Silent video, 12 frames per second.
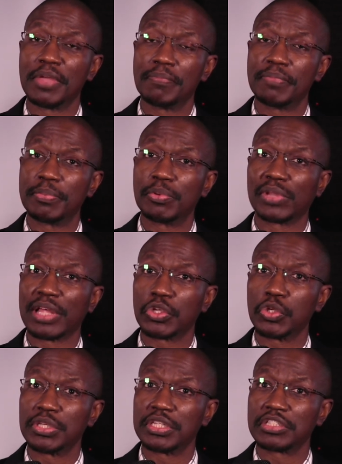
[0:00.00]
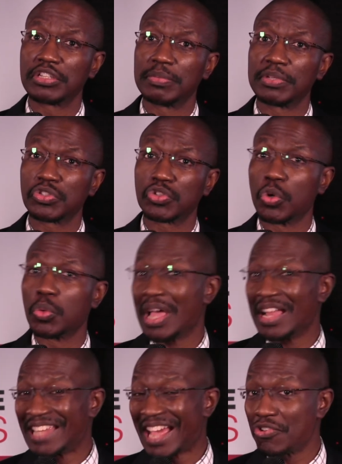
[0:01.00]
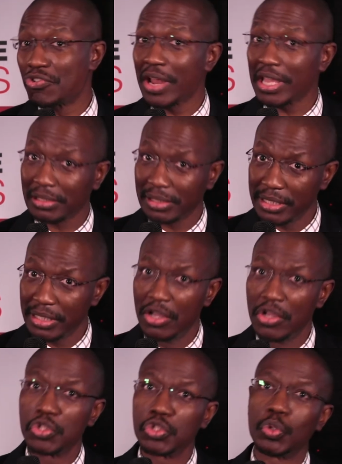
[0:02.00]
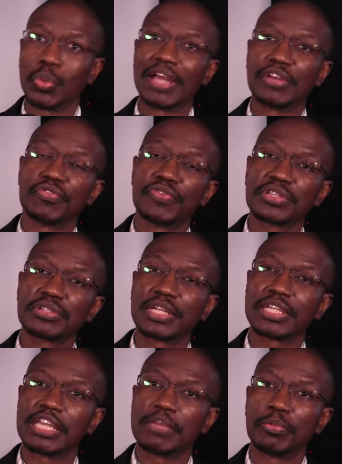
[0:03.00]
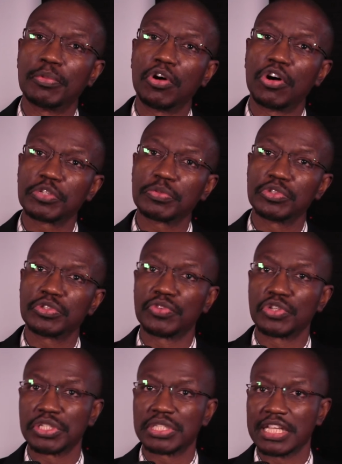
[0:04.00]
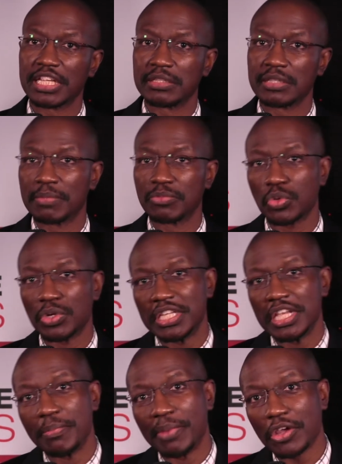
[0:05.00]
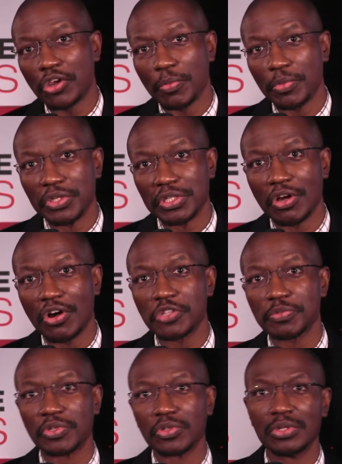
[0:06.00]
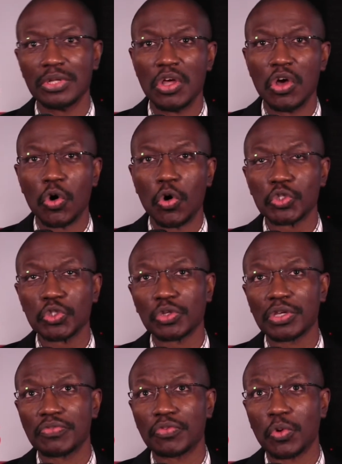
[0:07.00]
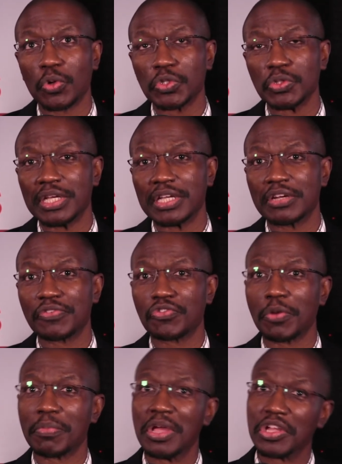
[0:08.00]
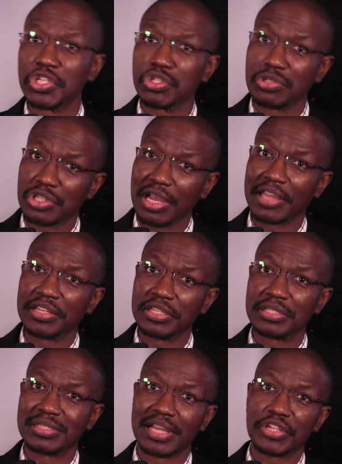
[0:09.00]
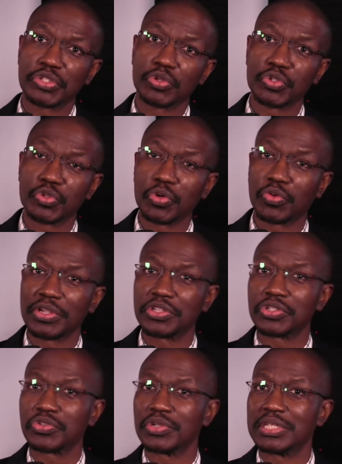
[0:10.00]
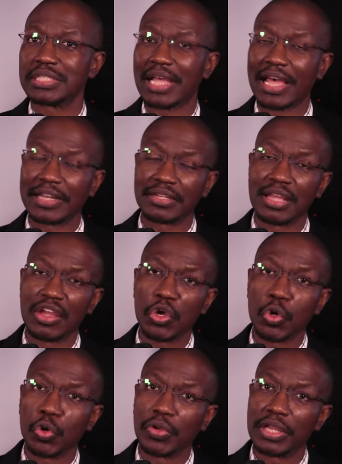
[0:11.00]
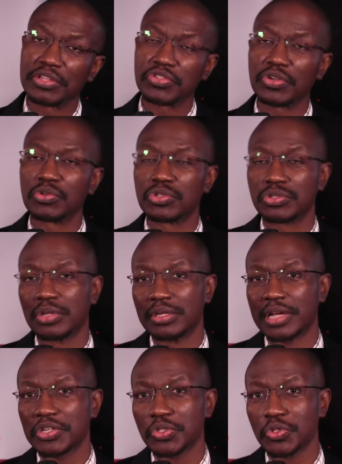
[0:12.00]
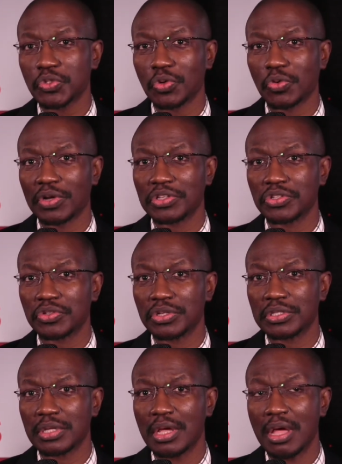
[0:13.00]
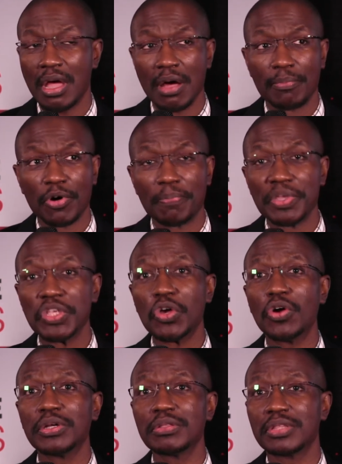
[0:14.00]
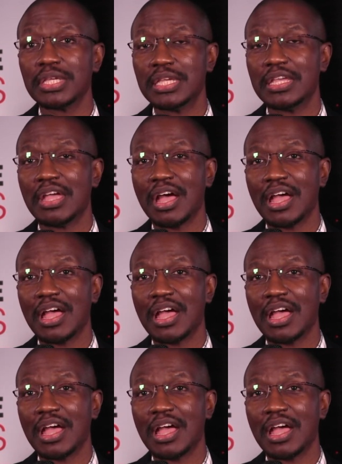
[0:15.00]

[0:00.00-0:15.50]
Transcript: people with acute ischemic stroke directly to endovascular capable hospitals versus taking them to a nearby community hospital. Also looking forward to data from Chinese National Stroke Registries and Korean National Stroke Registries. But beyond the